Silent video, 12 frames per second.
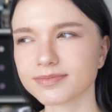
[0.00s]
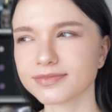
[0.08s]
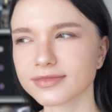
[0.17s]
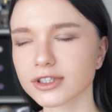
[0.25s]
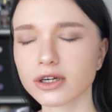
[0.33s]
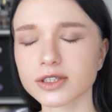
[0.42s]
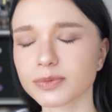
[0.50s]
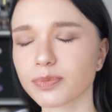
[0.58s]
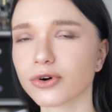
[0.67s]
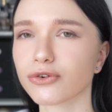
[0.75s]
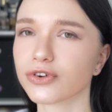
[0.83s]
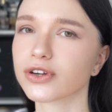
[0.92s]
not a
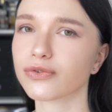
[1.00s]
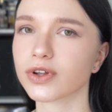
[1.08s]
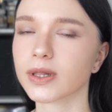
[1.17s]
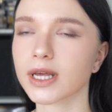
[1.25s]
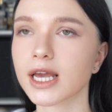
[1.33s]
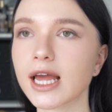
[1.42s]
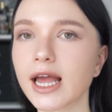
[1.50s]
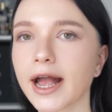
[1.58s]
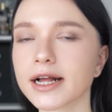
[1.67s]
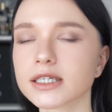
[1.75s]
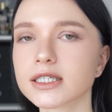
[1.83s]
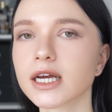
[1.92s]
perfect feeling,
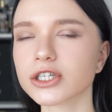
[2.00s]
and